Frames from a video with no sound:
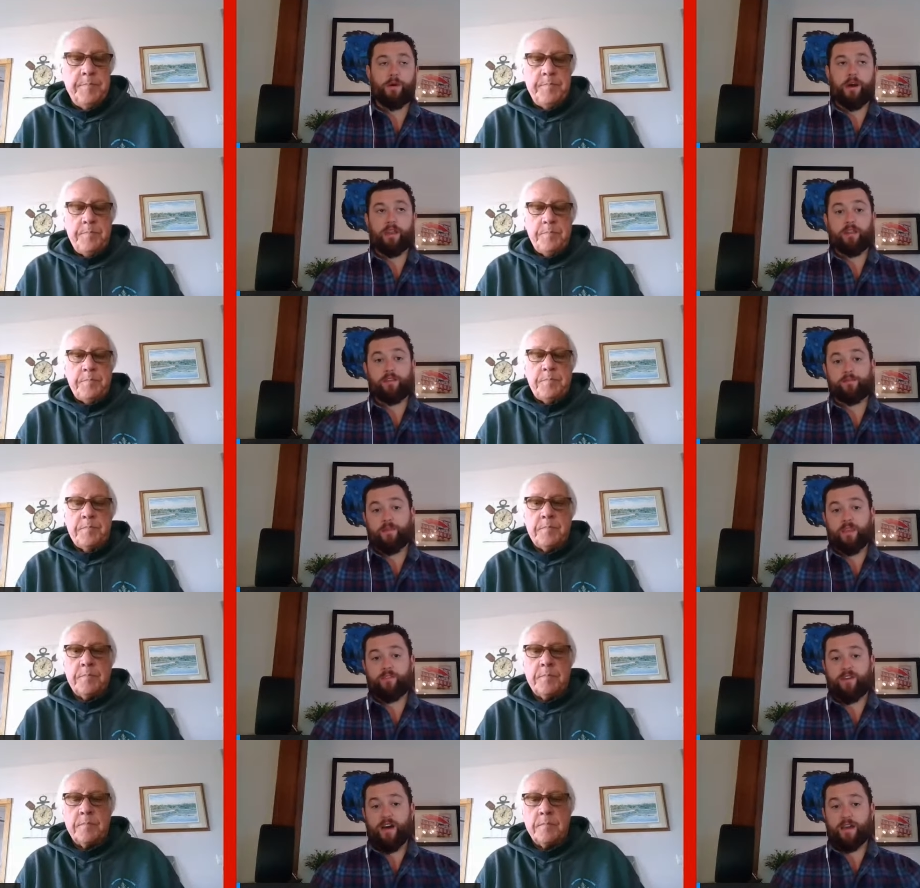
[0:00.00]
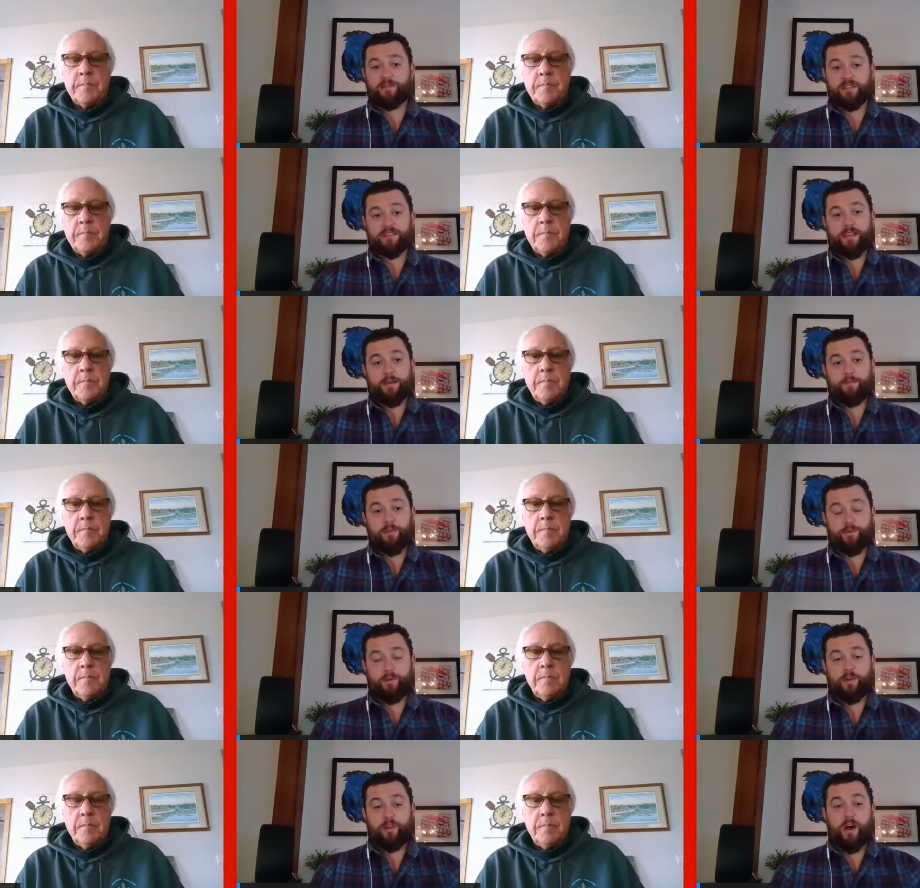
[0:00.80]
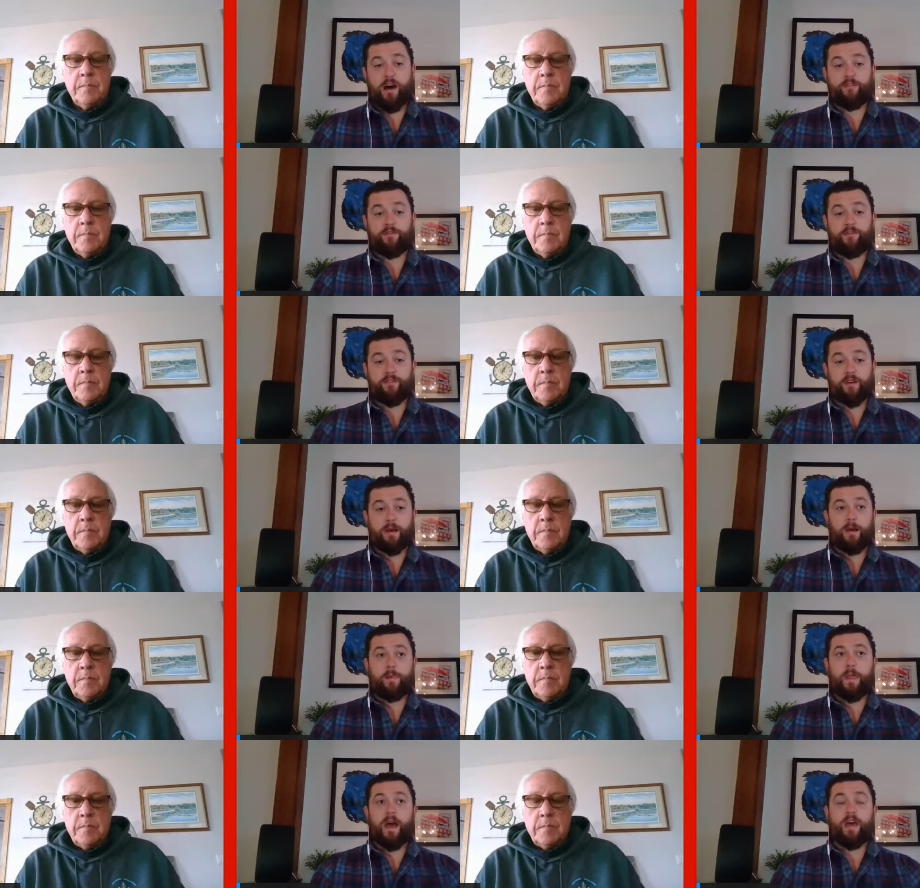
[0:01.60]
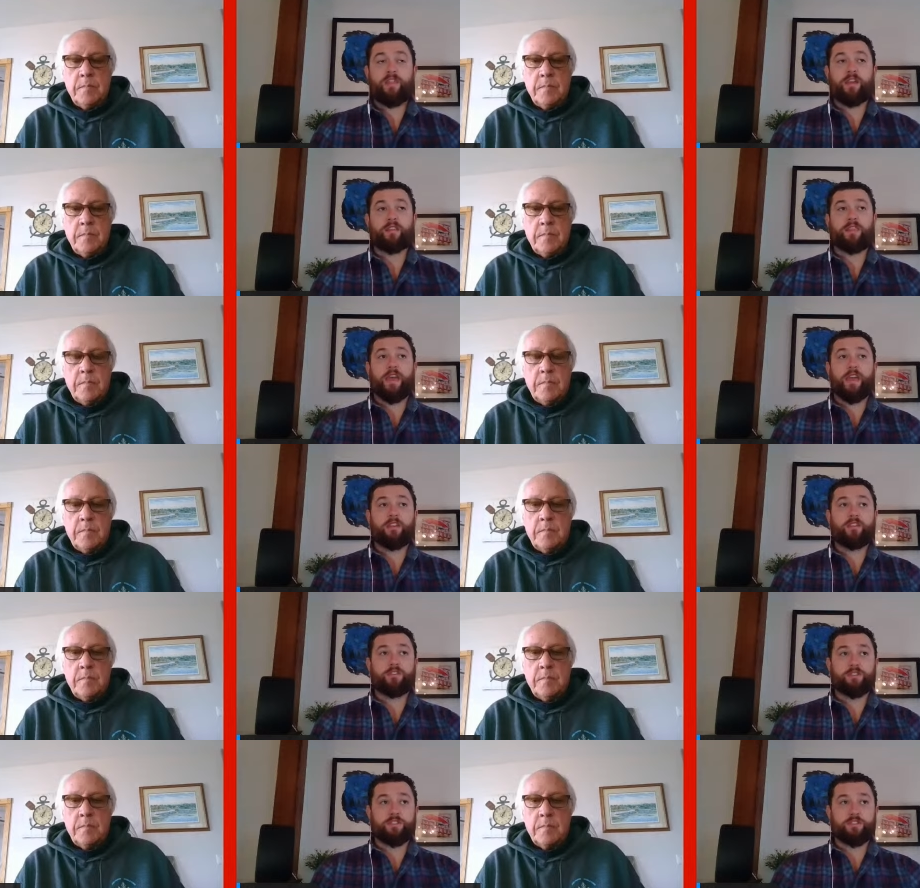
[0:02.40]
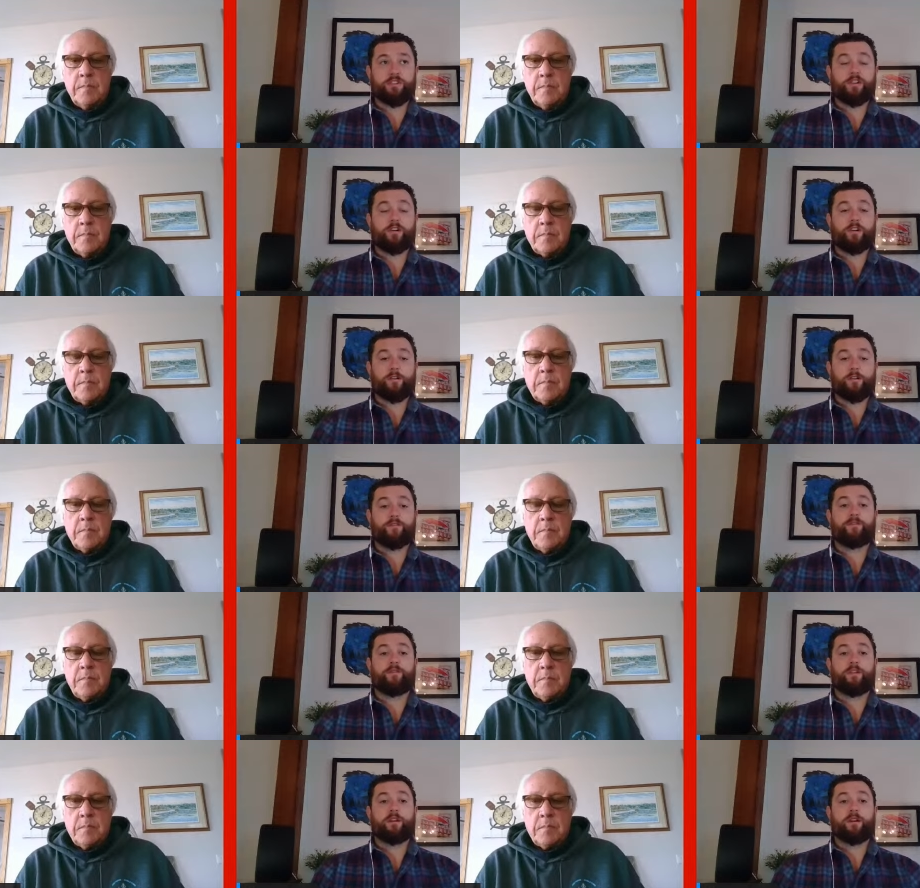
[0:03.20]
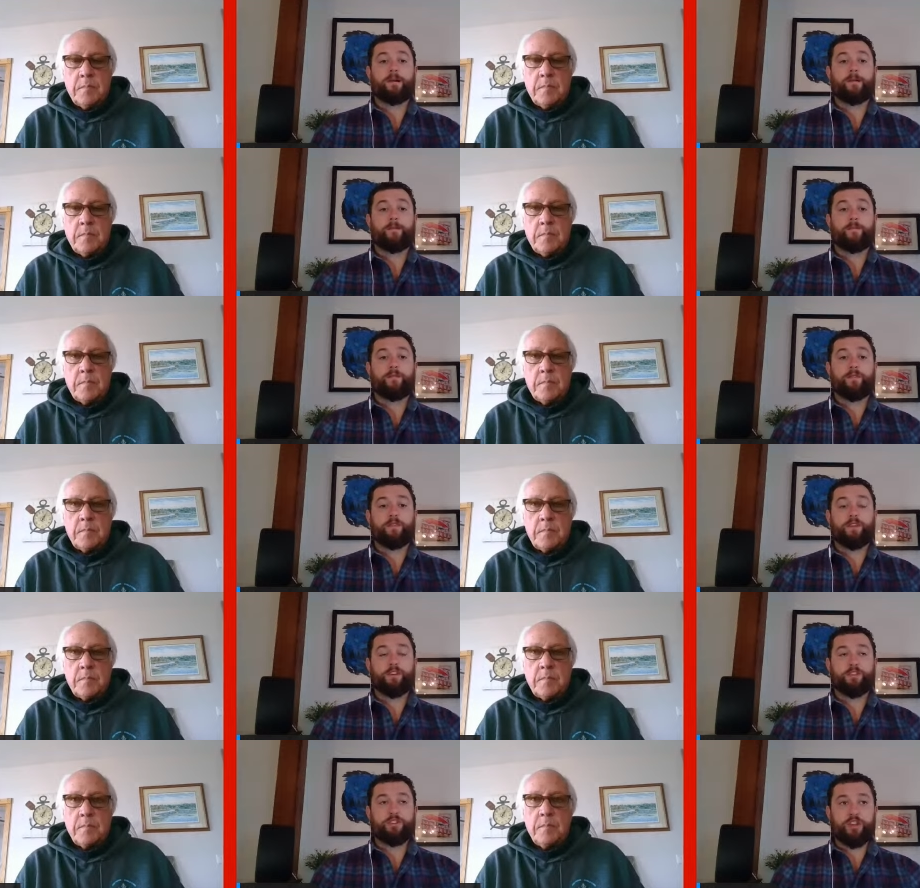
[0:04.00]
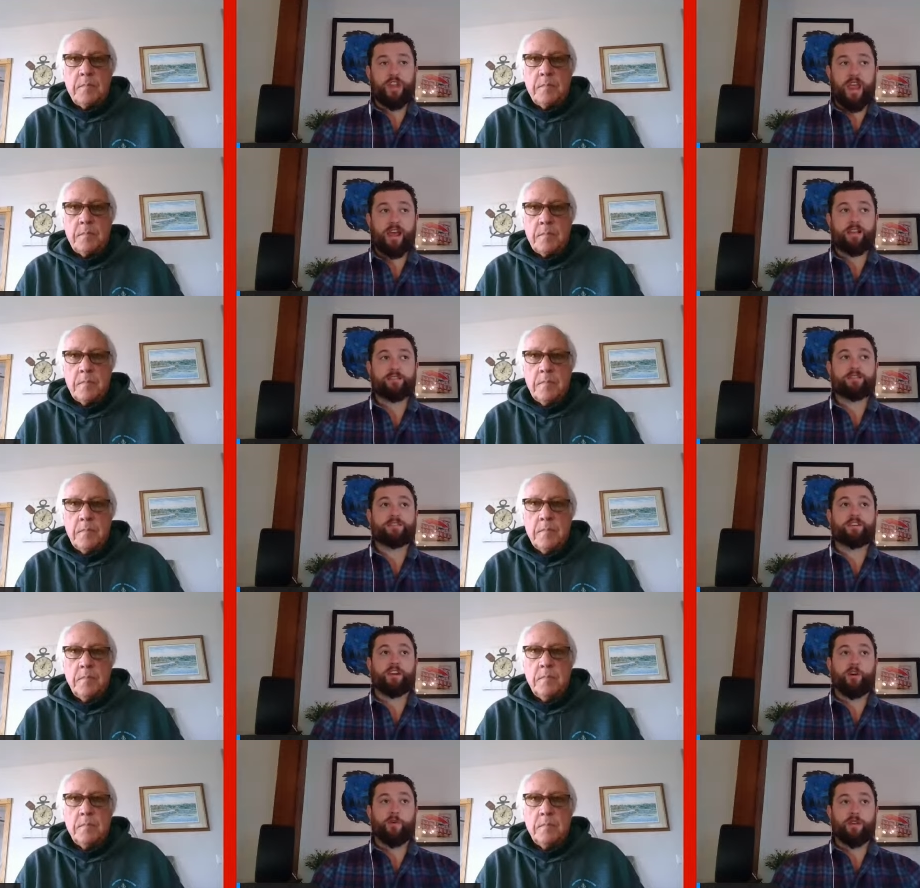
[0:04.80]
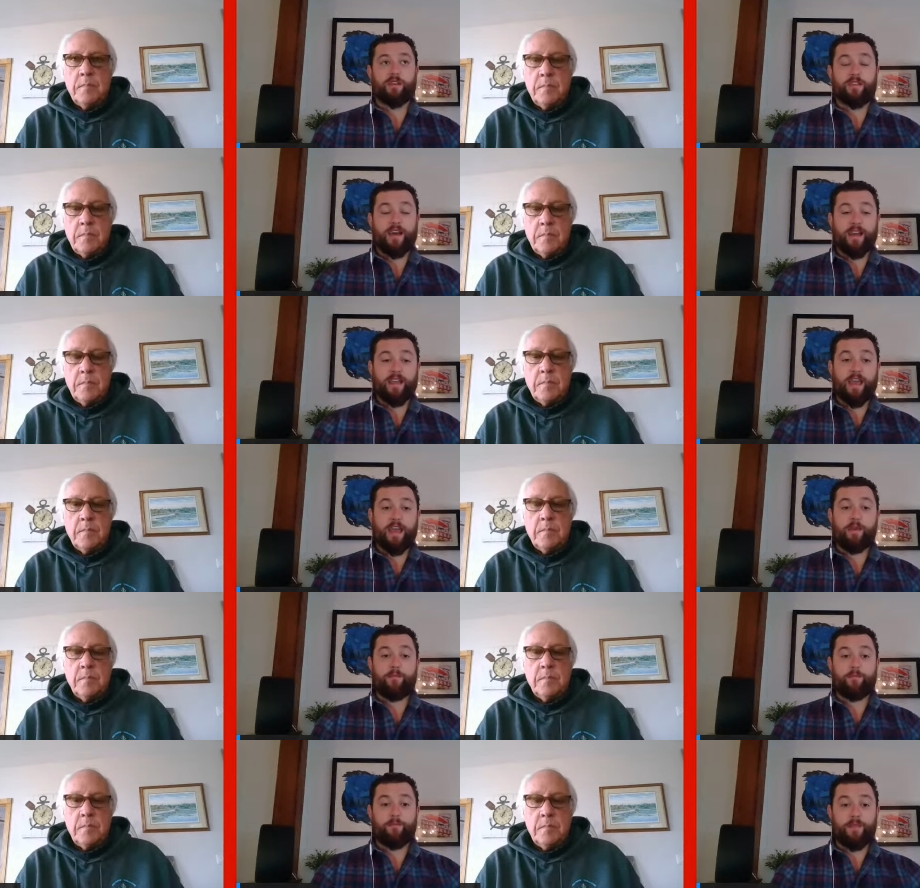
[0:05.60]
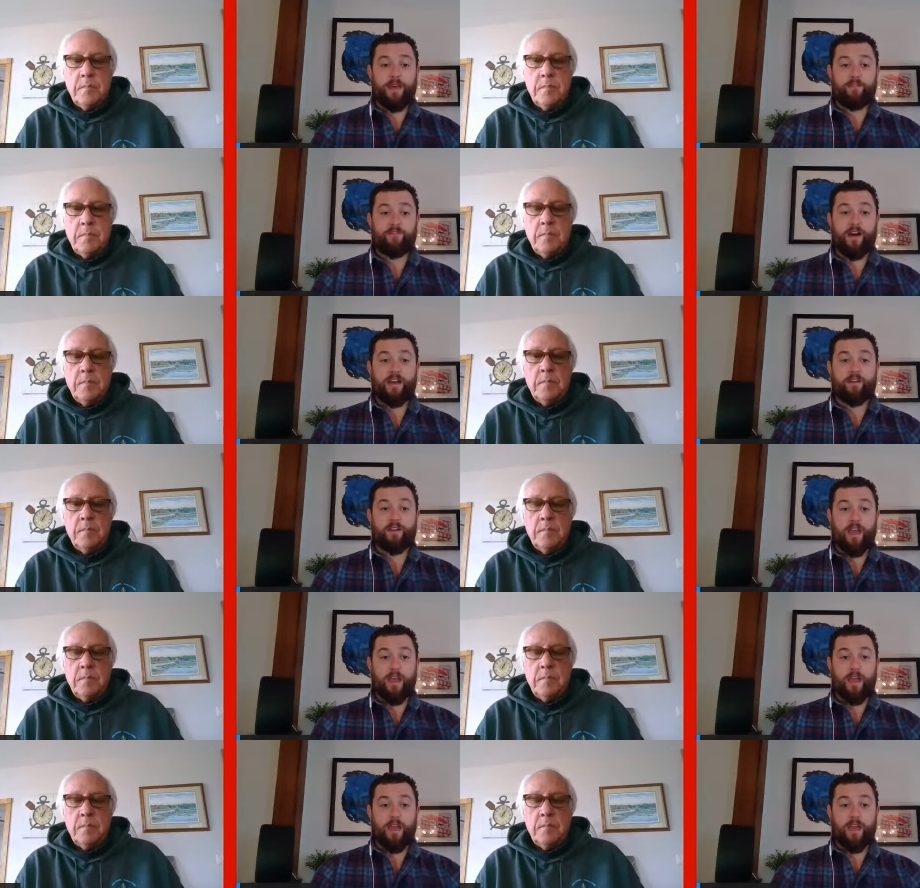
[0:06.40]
Speaker 1: But if Iowa State's able to pull it off, I think they deserve the chance to go into that game, that final